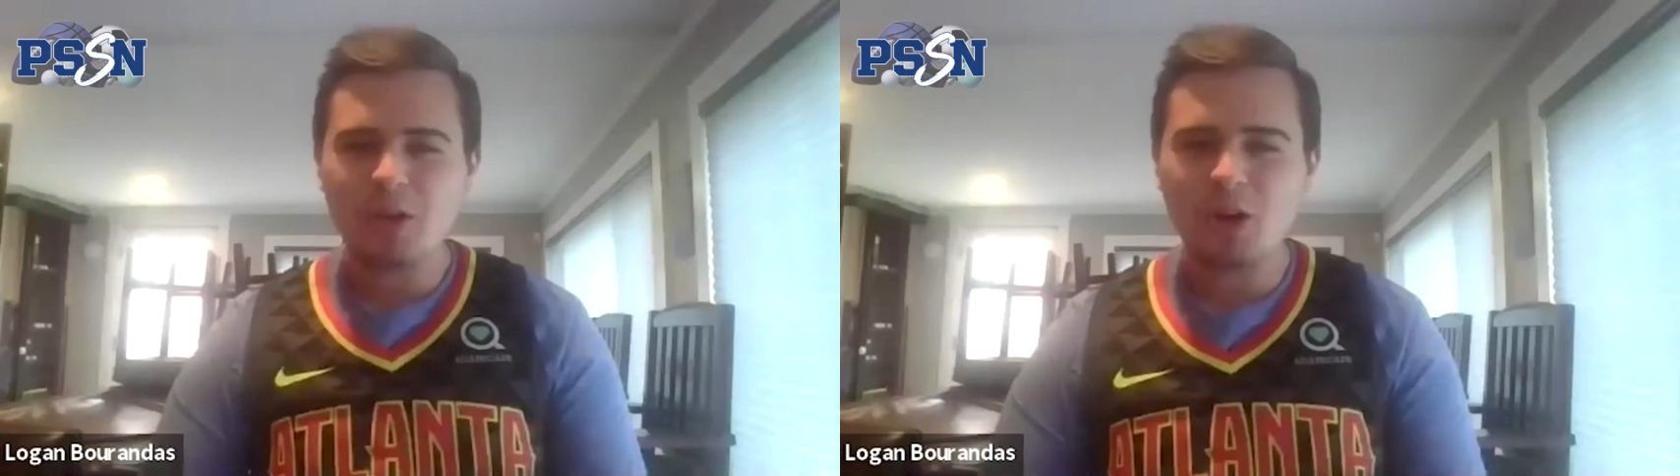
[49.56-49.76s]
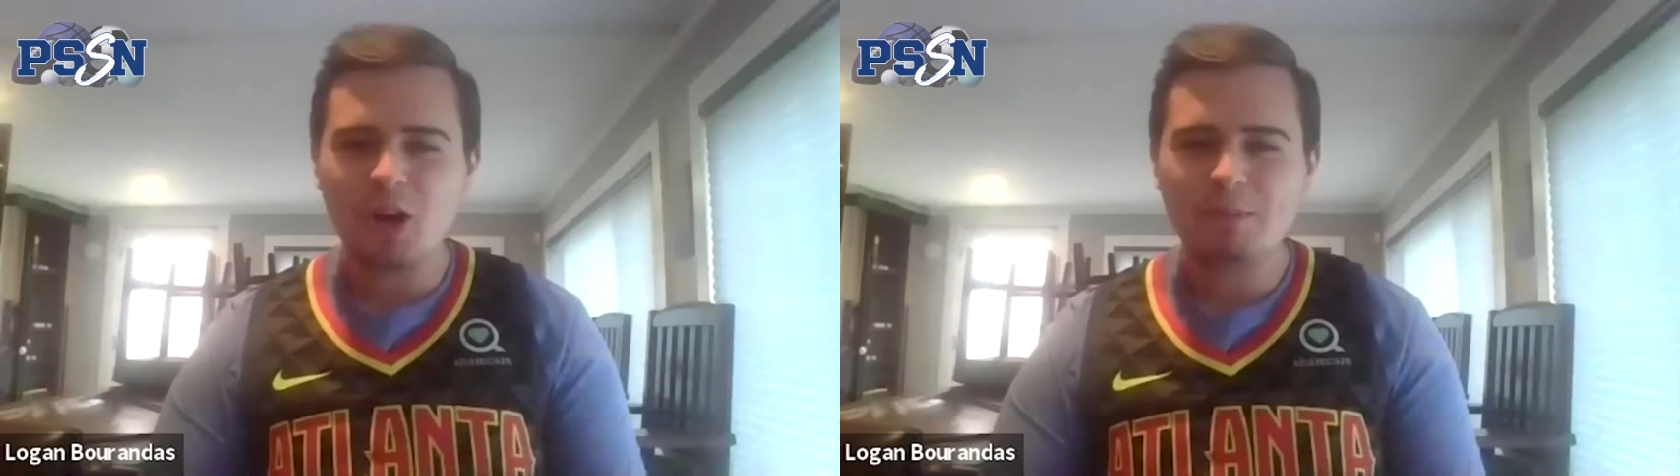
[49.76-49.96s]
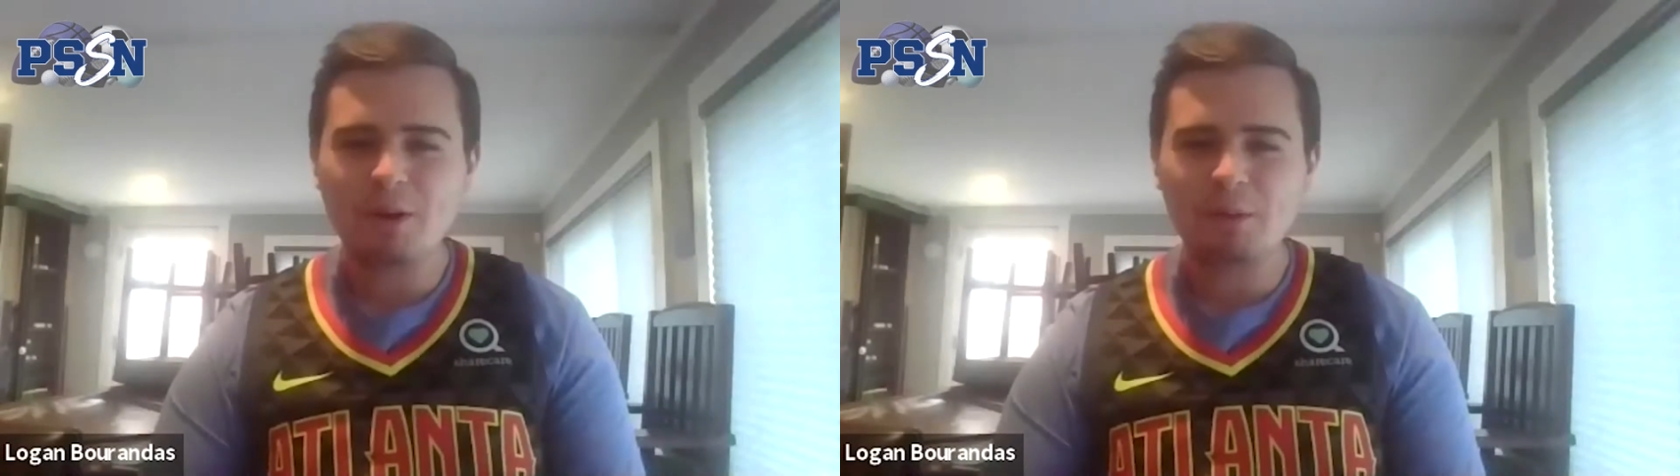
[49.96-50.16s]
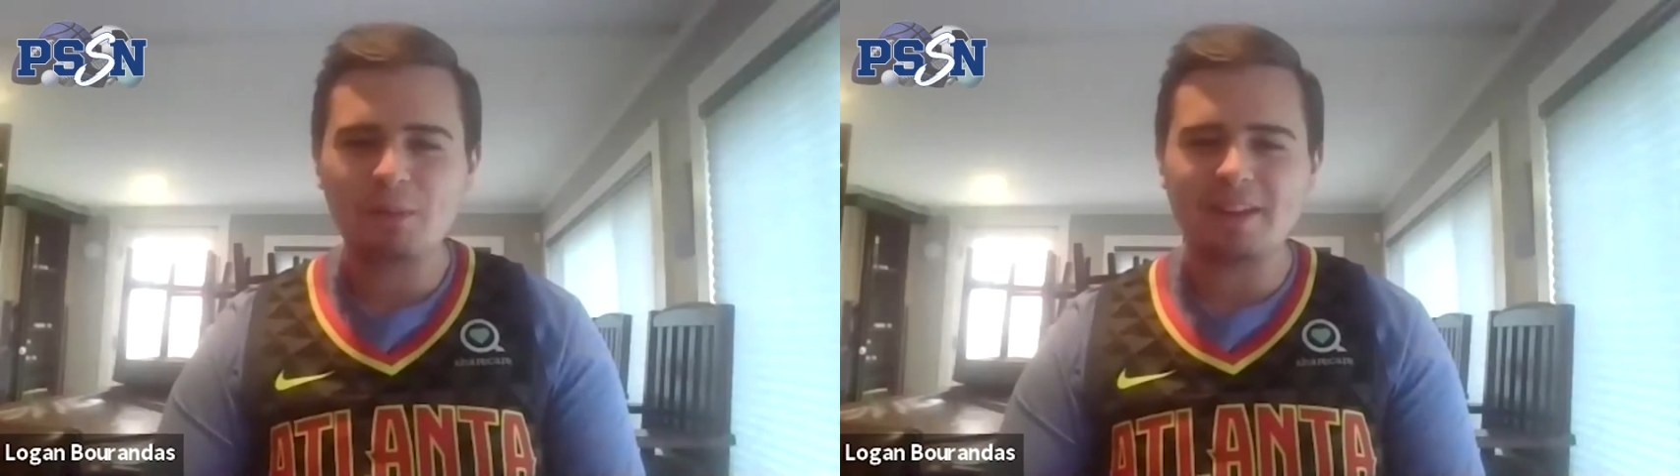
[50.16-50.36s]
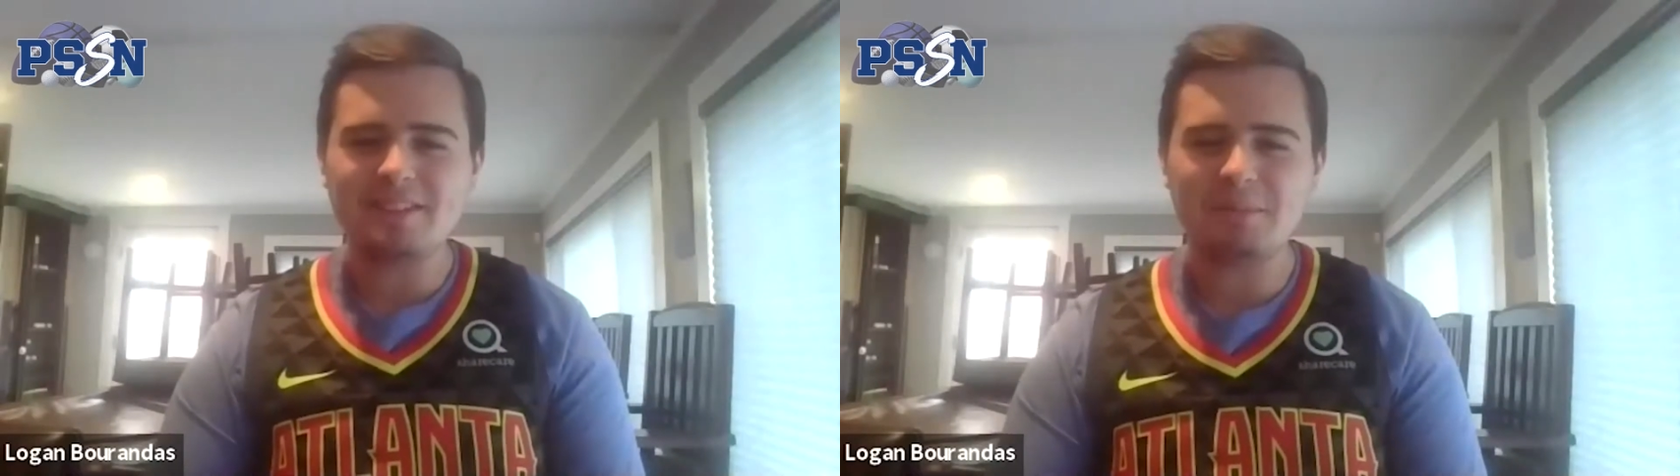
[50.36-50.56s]
we could be
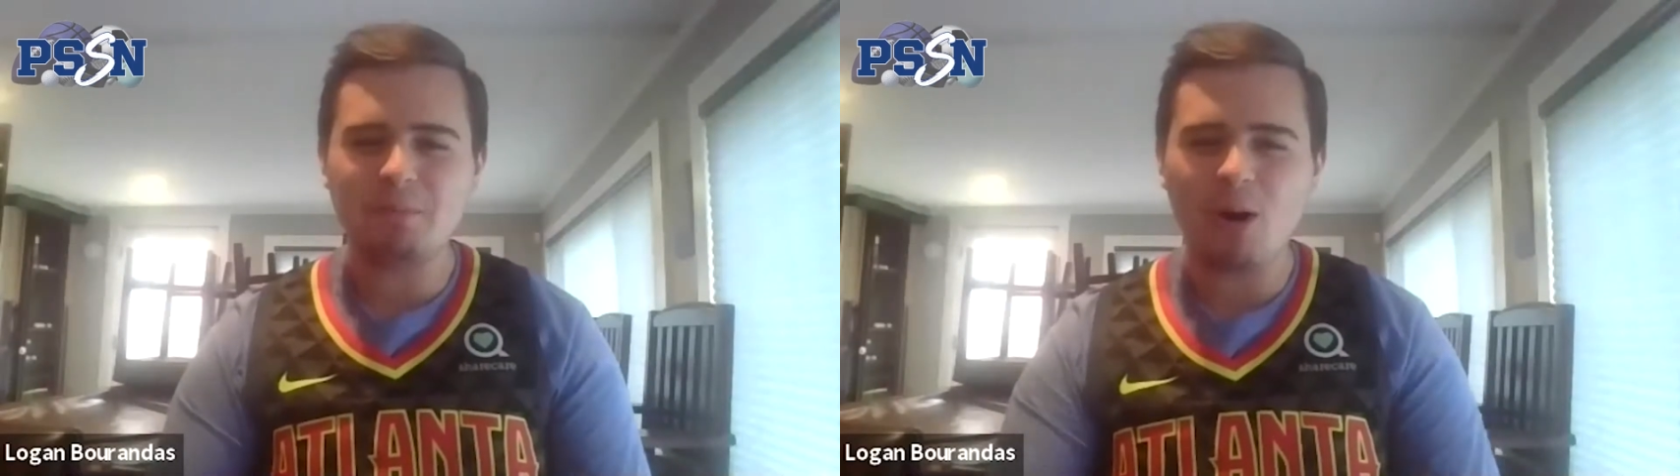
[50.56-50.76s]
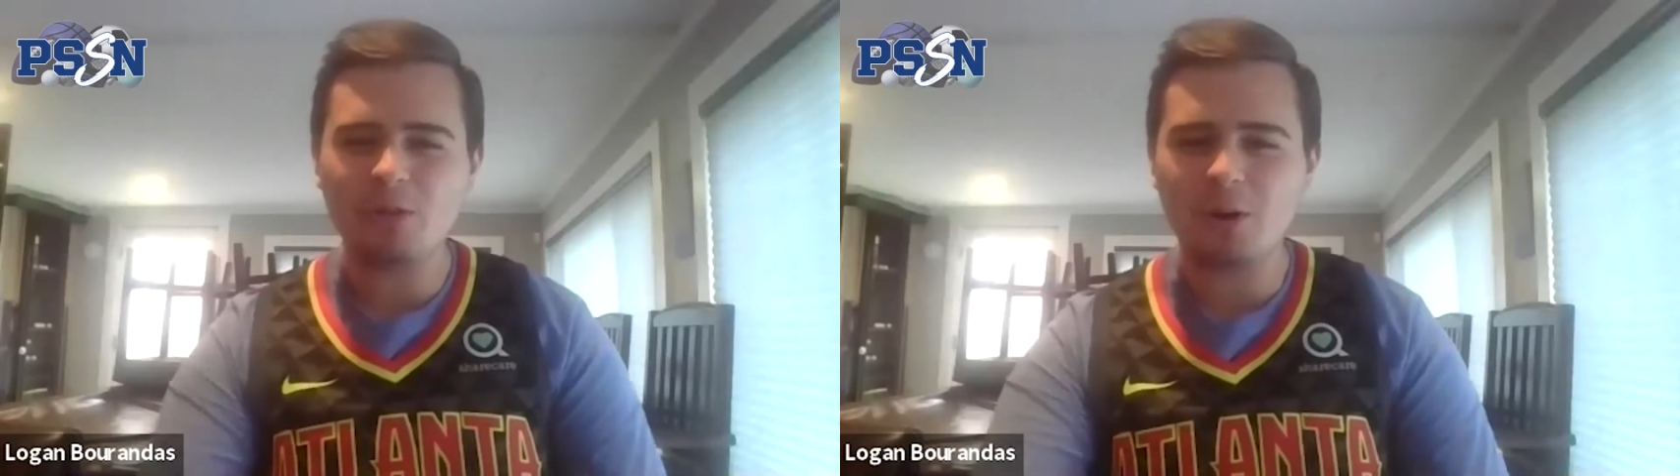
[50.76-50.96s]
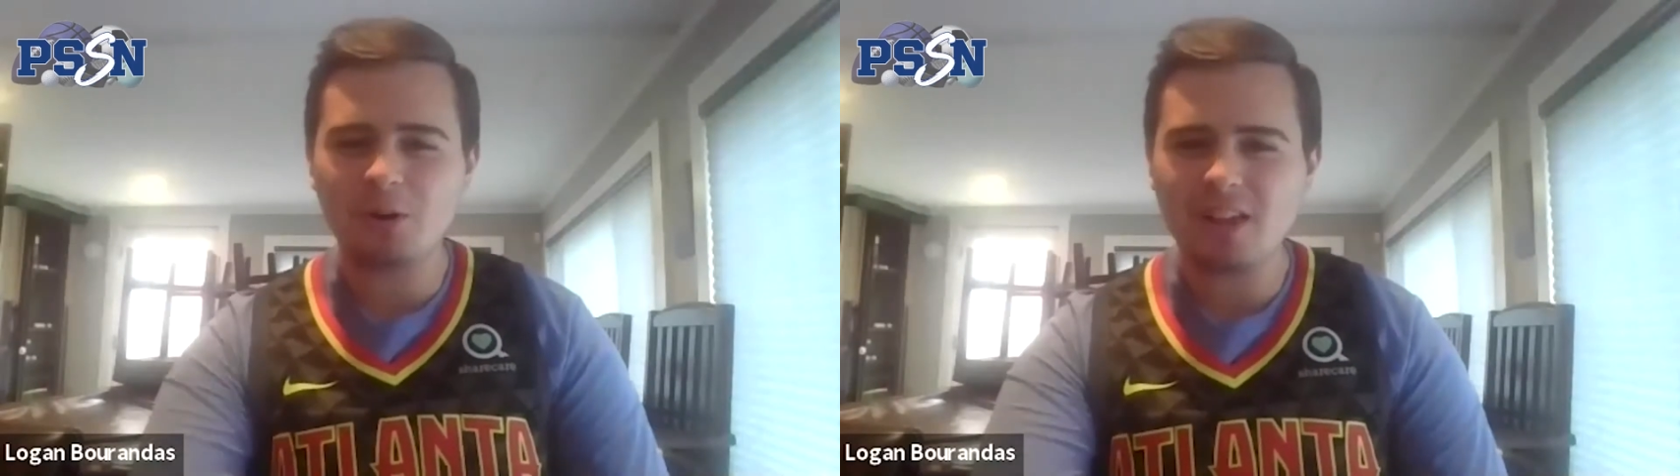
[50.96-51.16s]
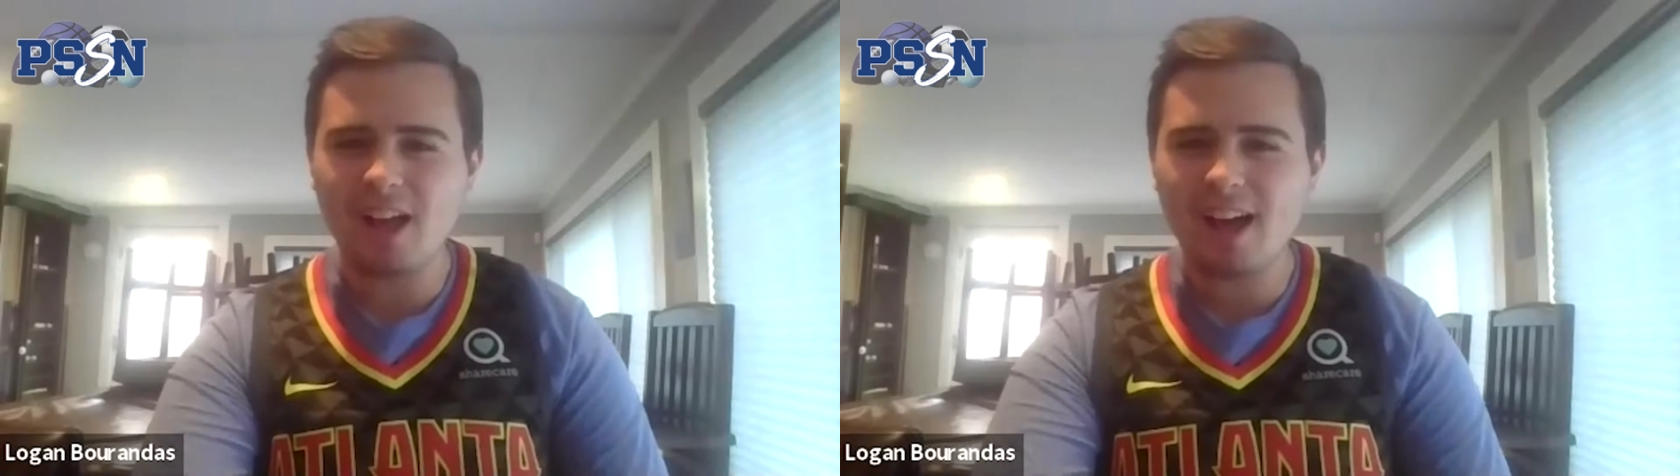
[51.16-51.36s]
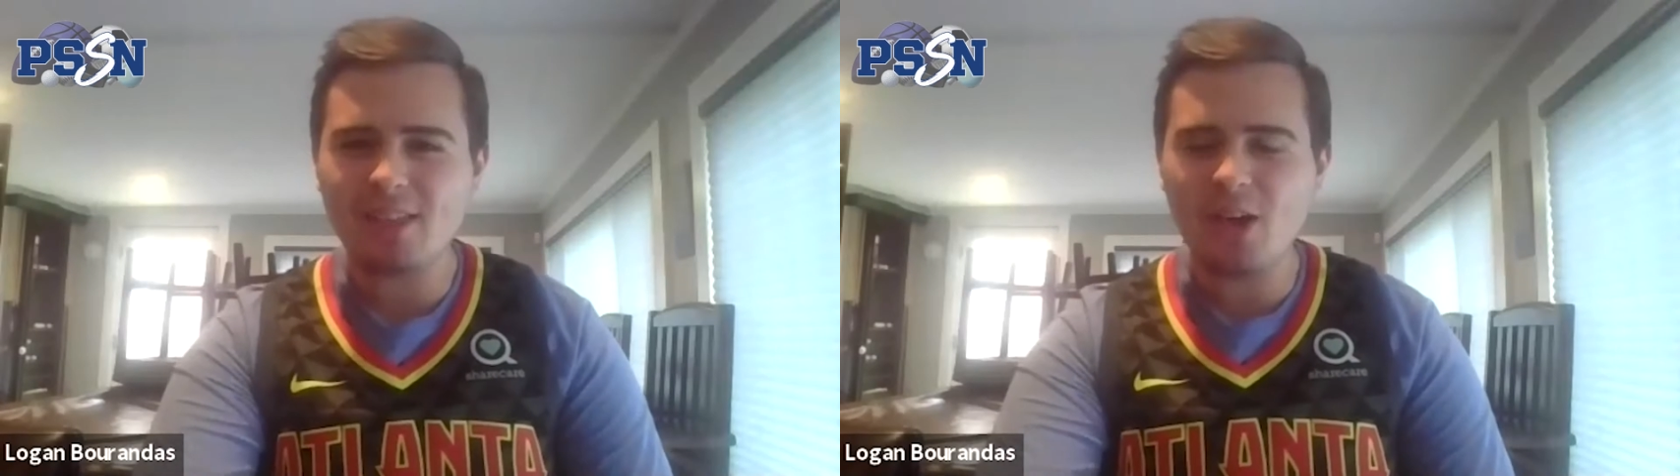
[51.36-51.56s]
replacing Ball Don't Lie.